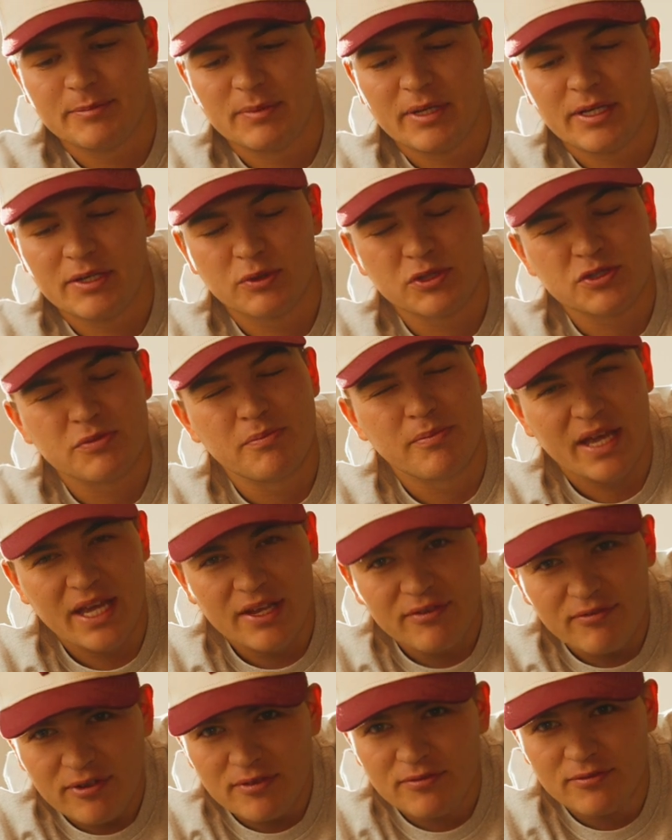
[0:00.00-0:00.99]
It was
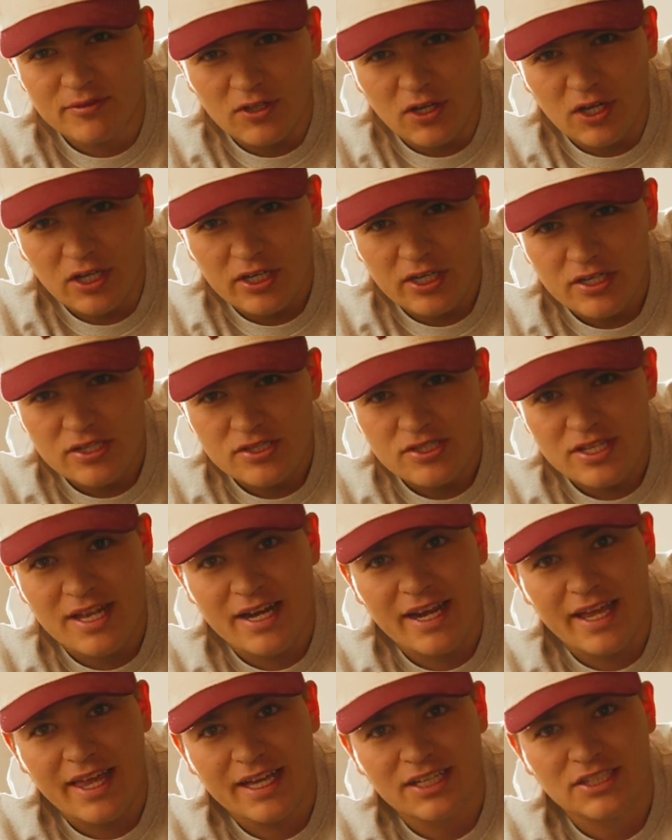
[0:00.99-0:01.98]
made for vloggers, and
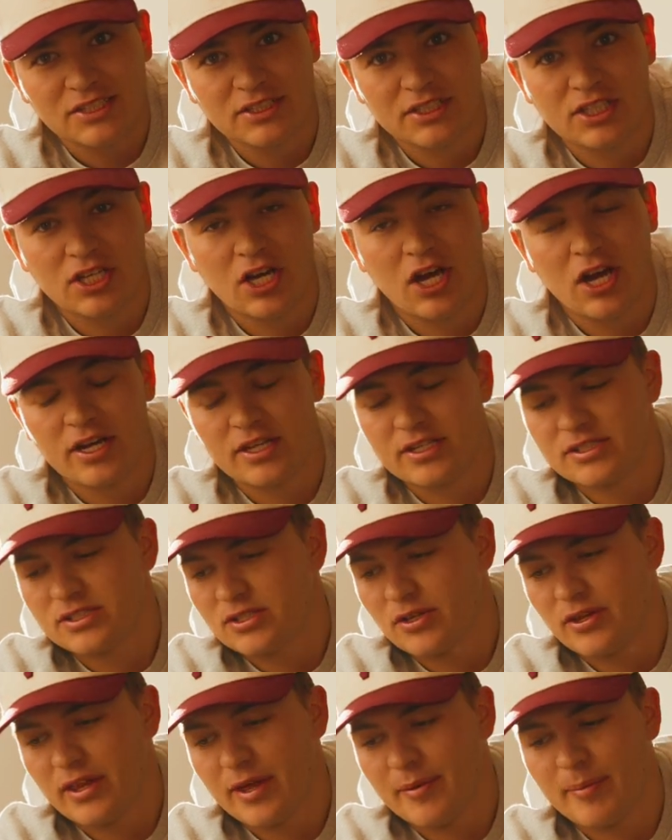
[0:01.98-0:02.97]
I actually got it
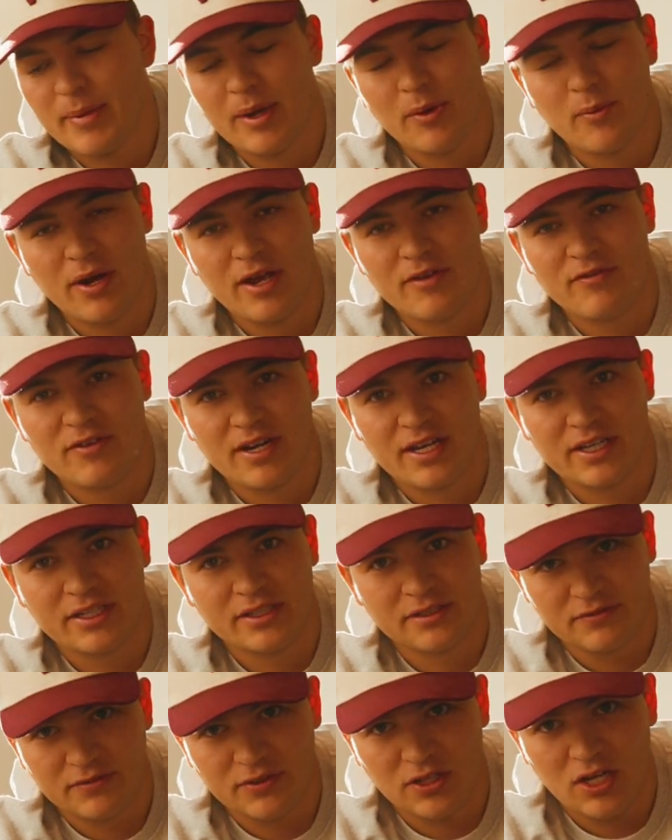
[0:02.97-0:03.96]
so that my wife and I
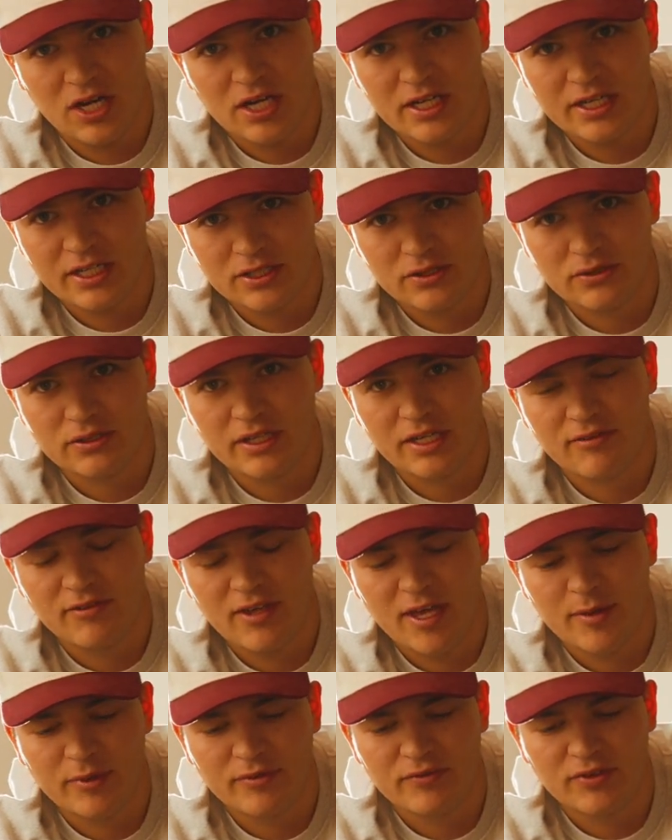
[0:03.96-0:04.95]
could vlog and do like
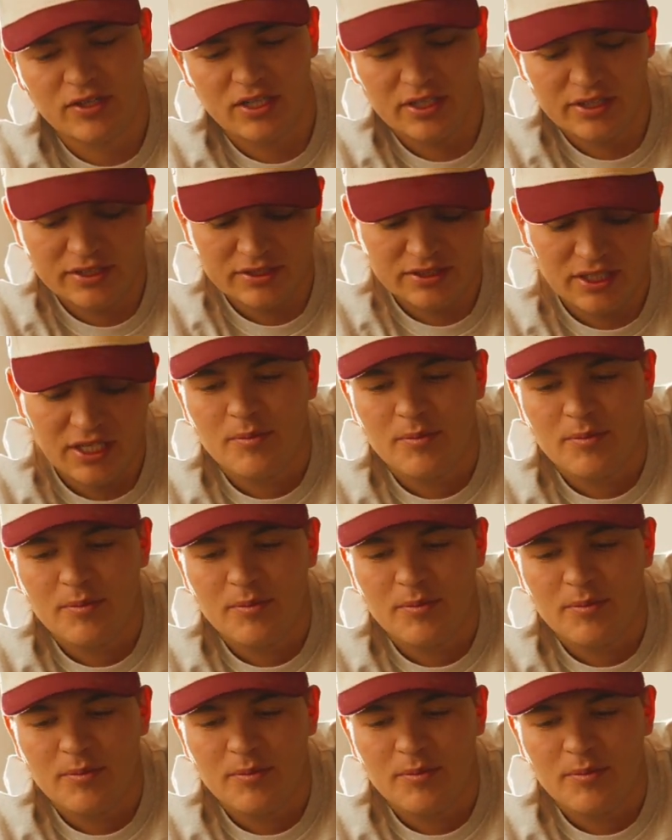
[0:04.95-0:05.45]
family vlogs.